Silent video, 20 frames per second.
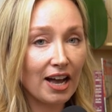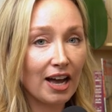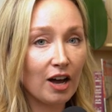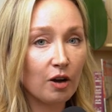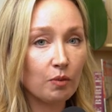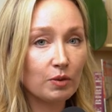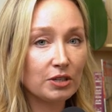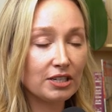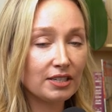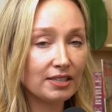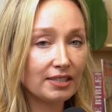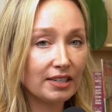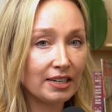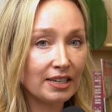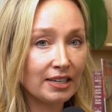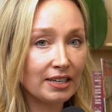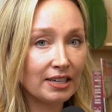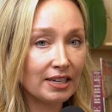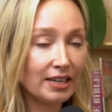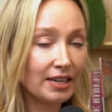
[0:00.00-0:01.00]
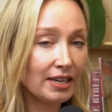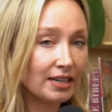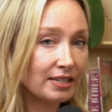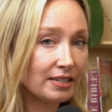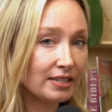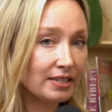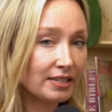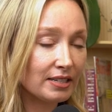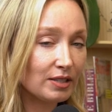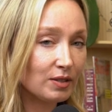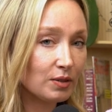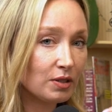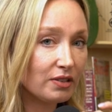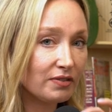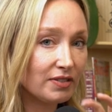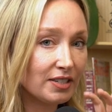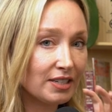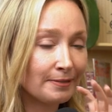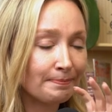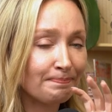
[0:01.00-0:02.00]
which is in a sort of
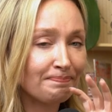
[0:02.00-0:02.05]
a...